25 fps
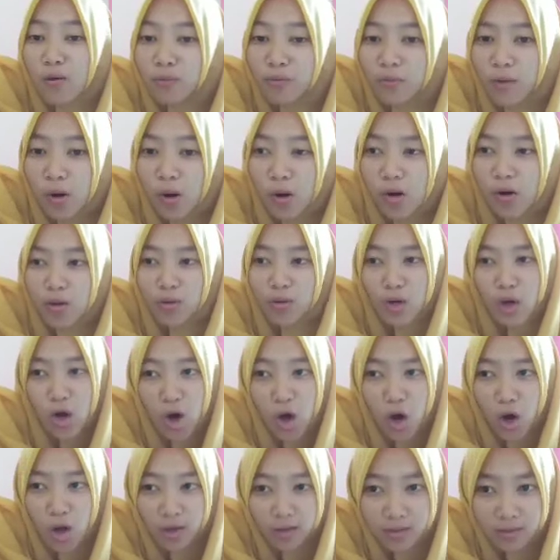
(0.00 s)
for
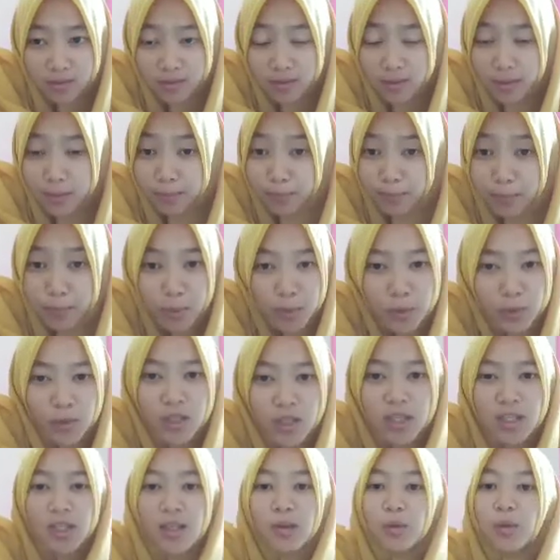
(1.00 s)
all the
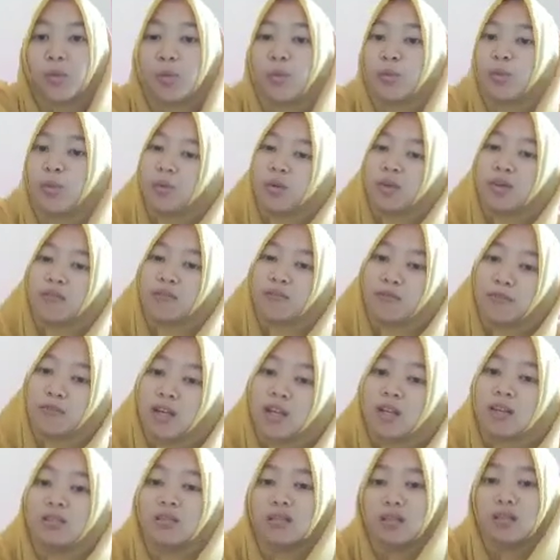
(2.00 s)
beauty we
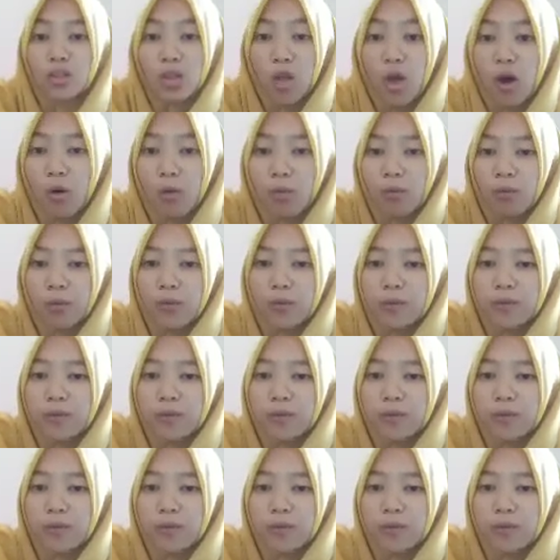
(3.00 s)
feel now.